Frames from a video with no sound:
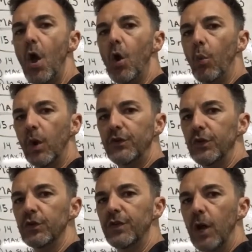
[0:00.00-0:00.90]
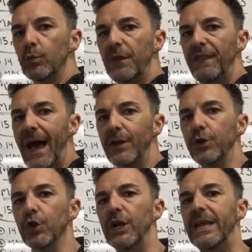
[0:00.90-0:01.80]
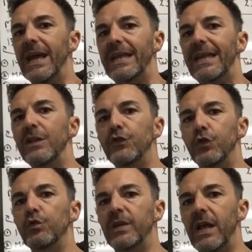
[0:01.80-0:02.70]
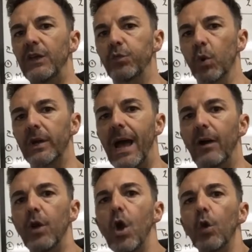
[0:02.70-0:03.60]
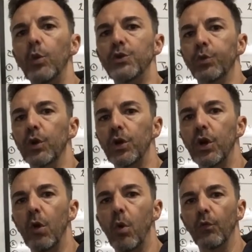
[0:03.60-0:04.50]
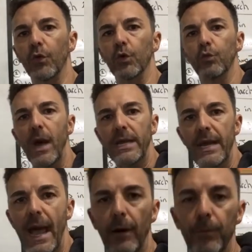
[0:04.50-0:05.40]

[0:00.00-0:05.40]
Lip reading: Once you're done with that, you're gonna get into today's workout, which we're gonna go over right now.